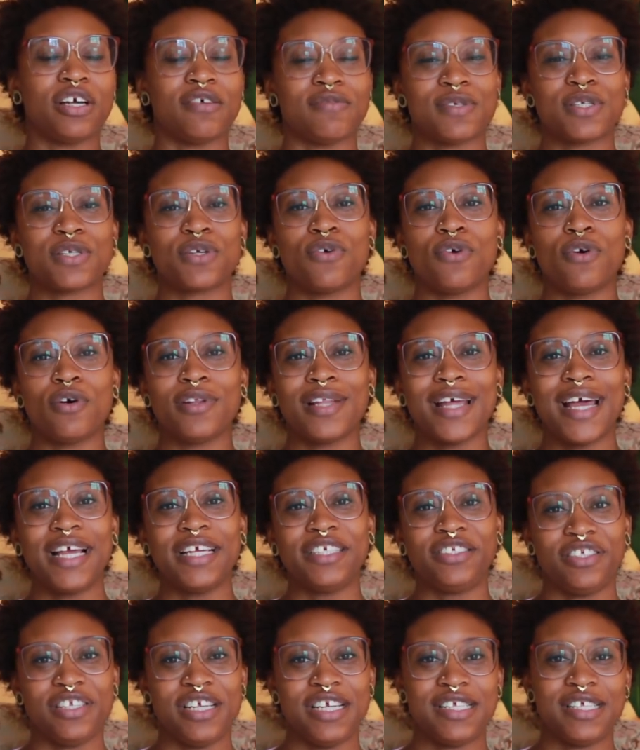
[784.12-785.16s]
of
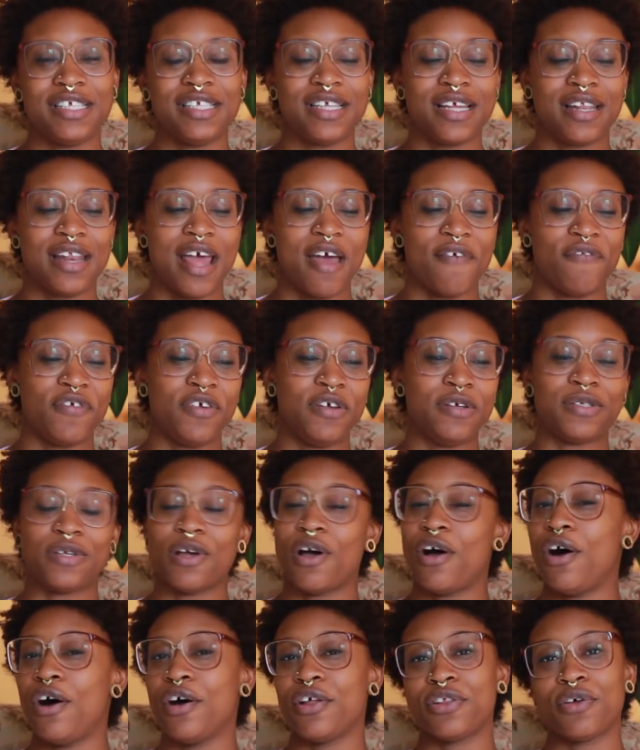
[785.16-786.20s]
school-age nieces and nephews,
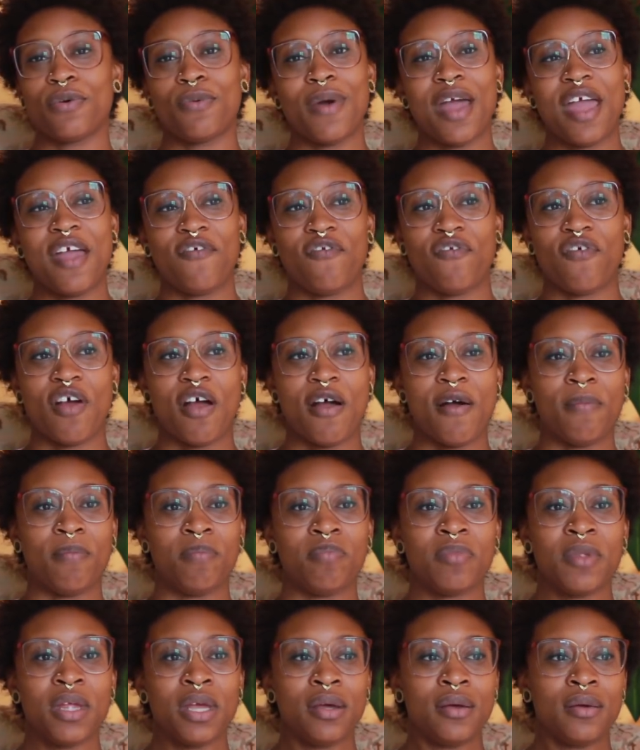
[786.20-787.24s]
all the way
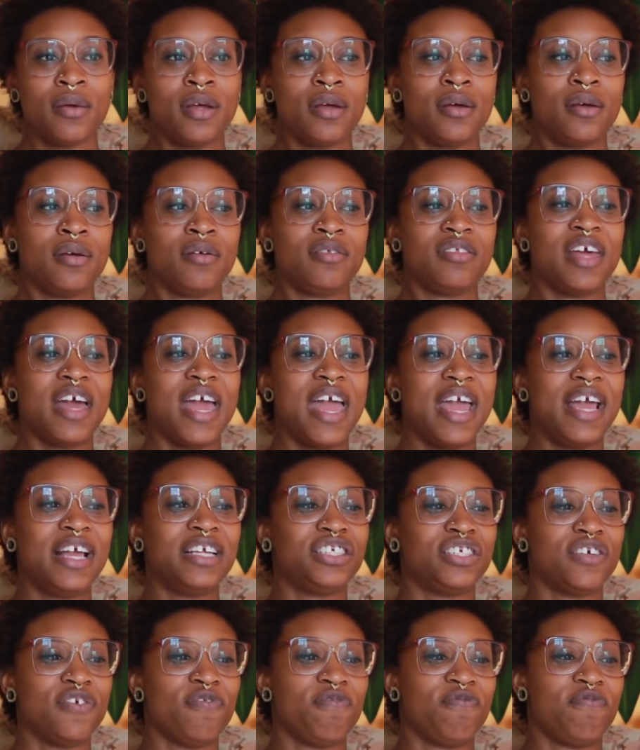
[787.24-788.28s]
from the
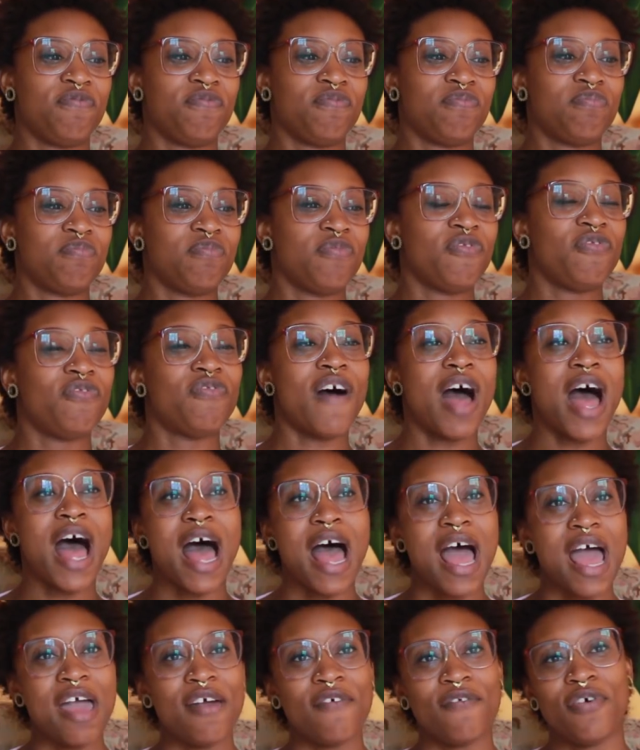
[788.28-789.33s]
age of
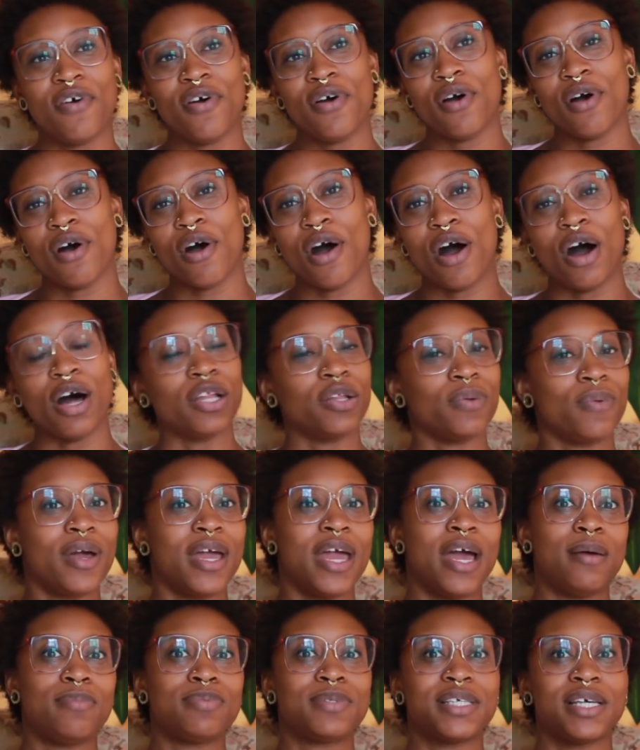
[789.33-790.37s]
5 all the way
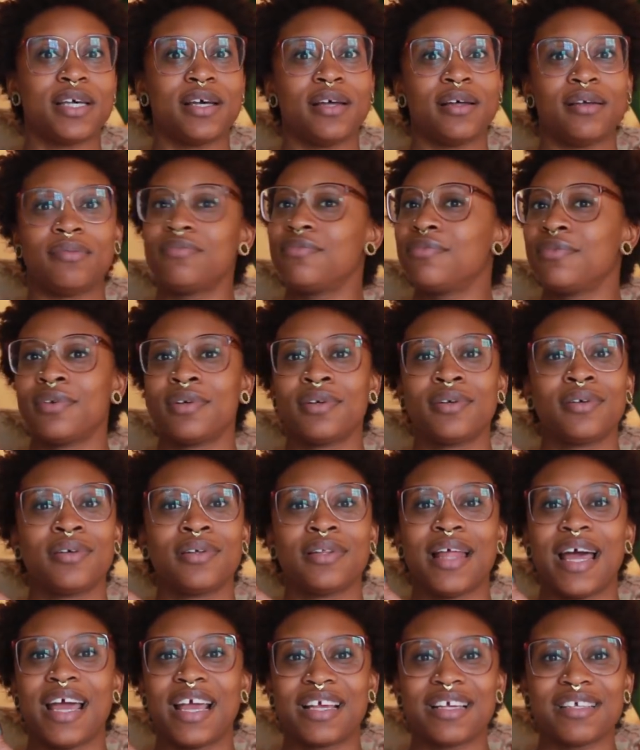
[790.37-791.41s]
up to
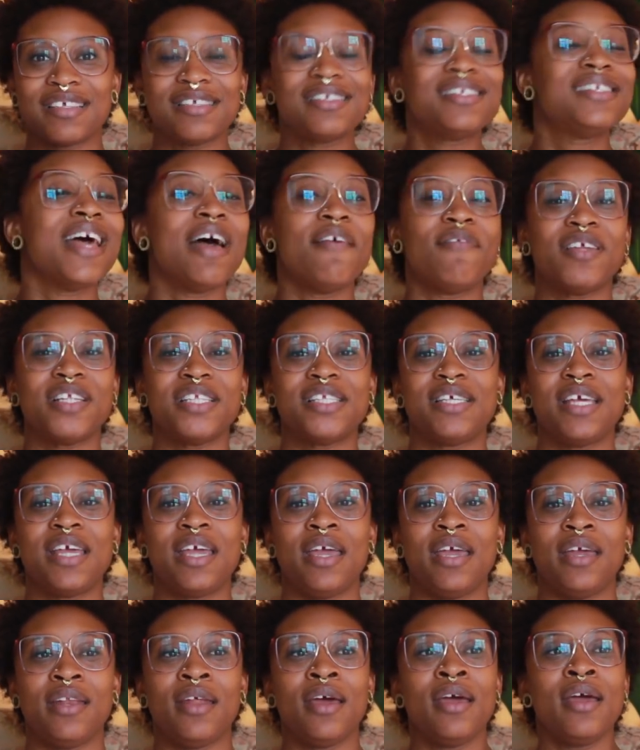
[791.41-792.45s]
like
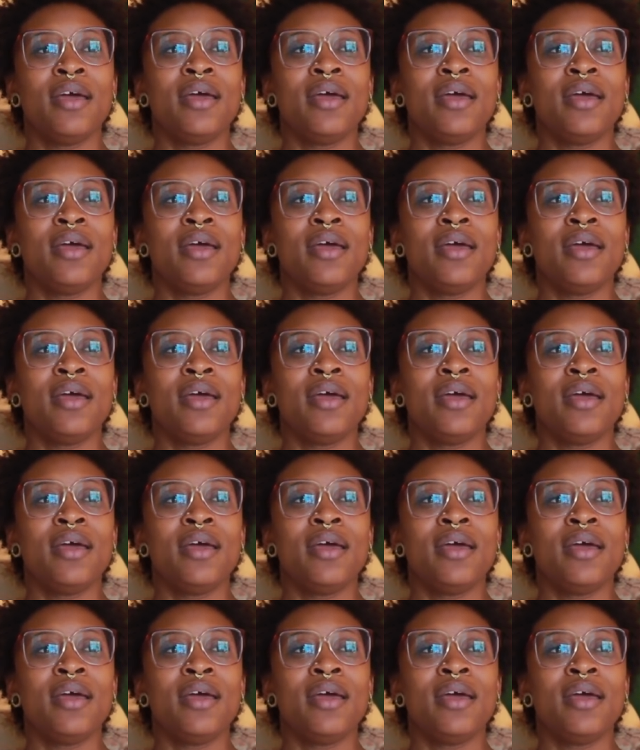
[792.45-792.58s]
17.